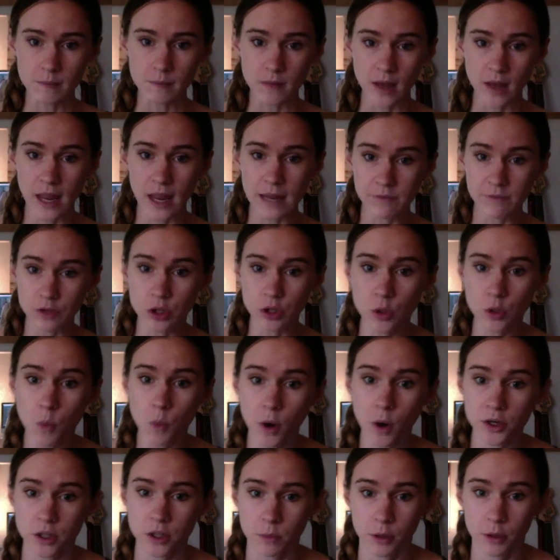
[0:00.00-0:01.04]
if you want
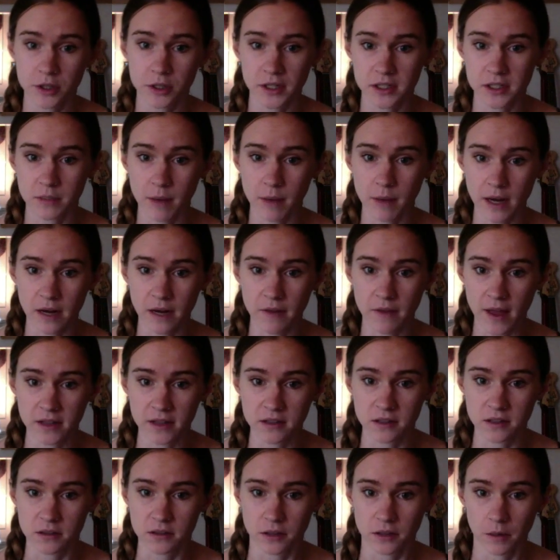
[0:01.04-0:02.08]
to participate in that
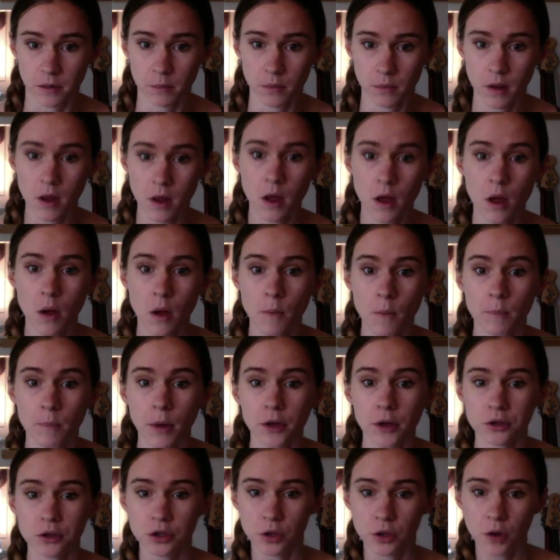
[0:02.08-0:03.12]
system,
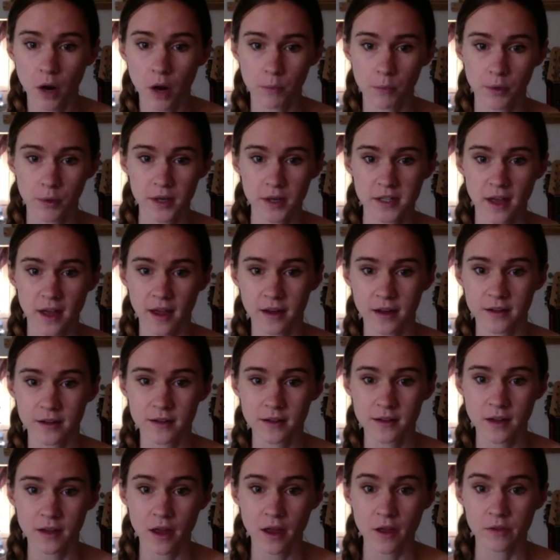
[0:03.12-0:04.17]
but do not pretend
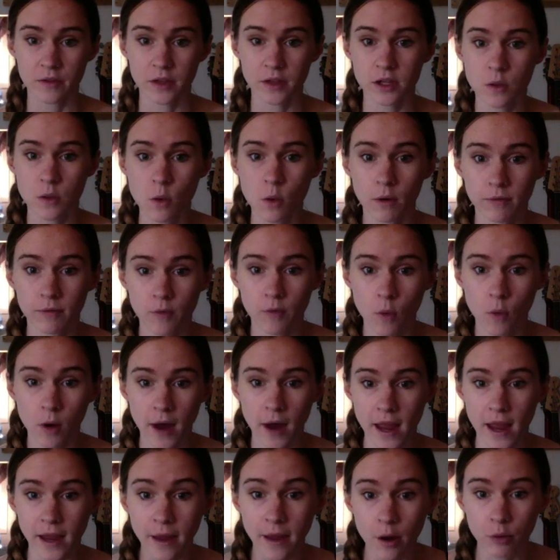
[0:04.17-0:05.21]
that you are for
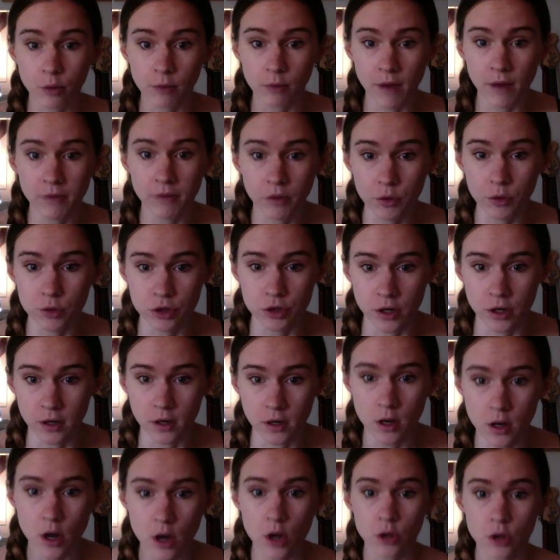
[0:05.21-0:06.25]
a revolution.
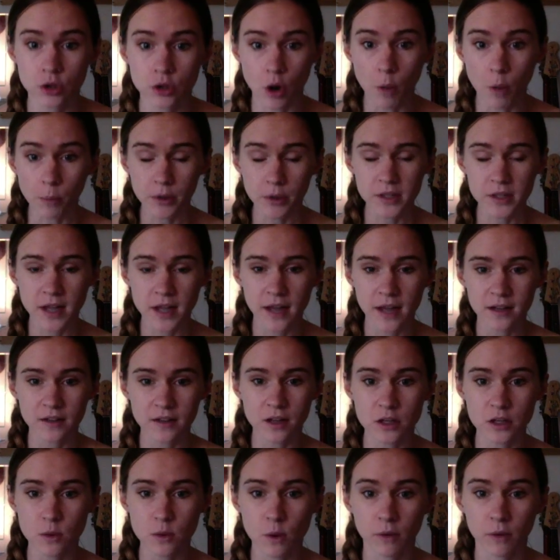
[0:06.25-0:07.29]
Don't pretend that
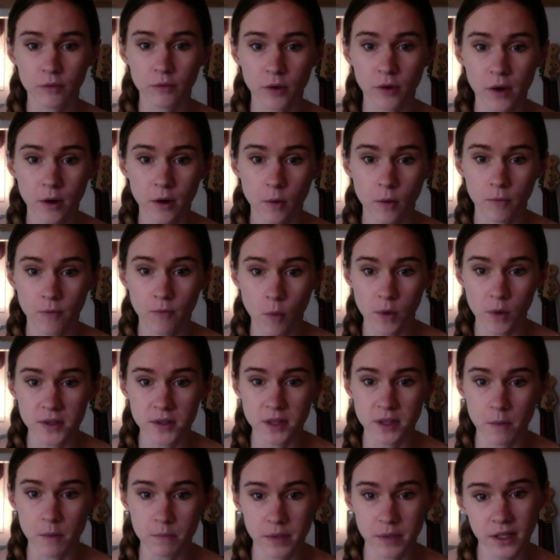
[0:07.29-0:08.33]
you are for some
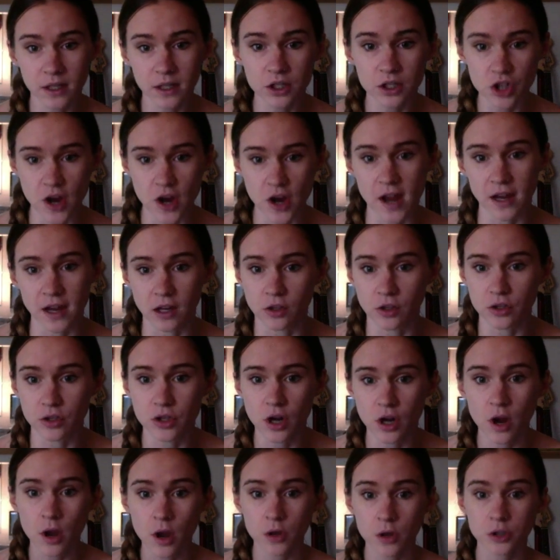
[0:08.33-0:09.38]
big change.
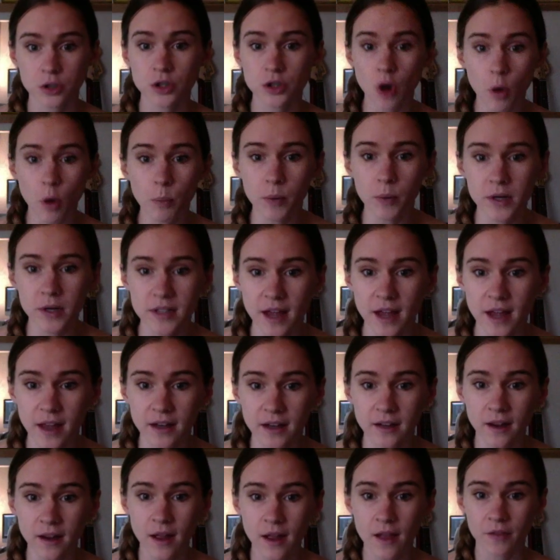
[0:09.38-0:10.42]
Don't pretend
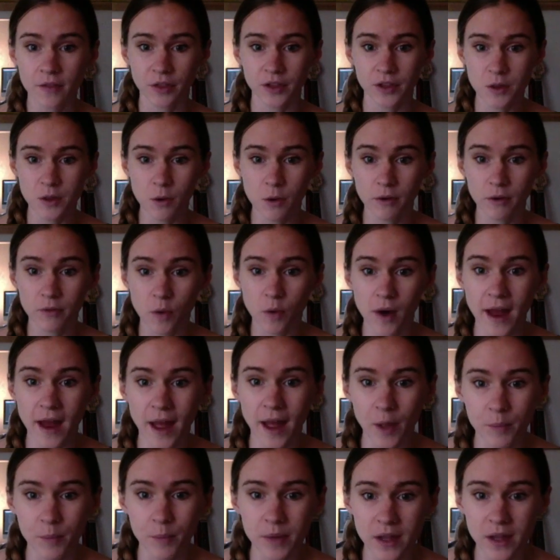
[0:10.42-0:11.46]
that you are for
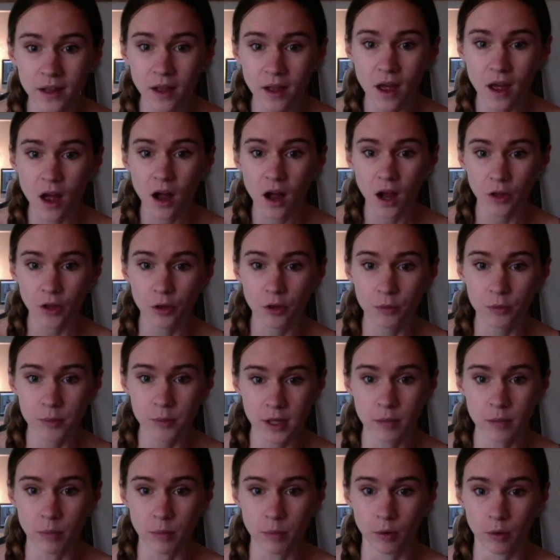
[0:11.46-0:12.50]
helping other
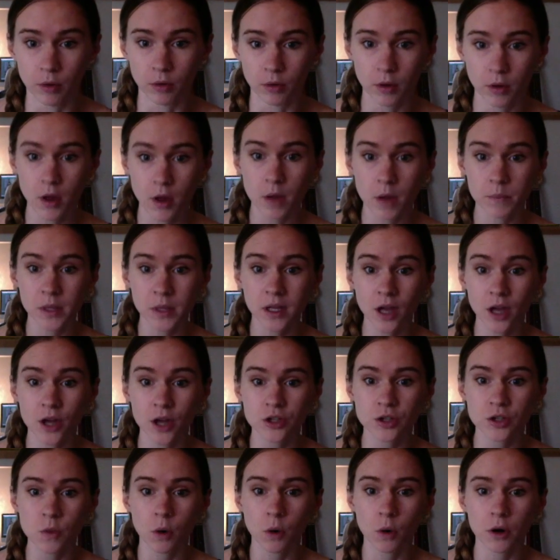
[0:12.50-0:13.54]
people, because
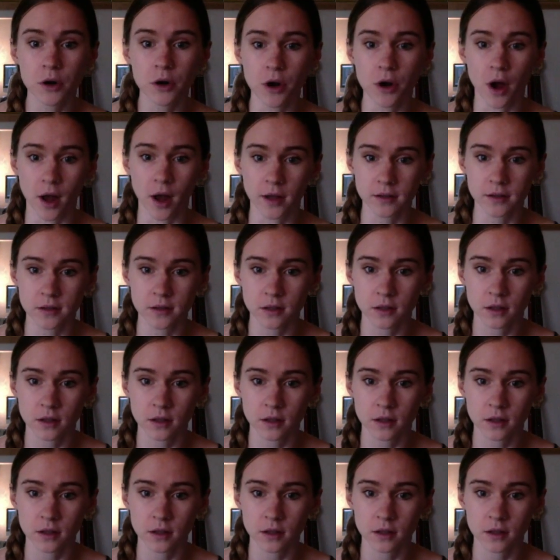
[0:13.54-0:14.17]
you are not.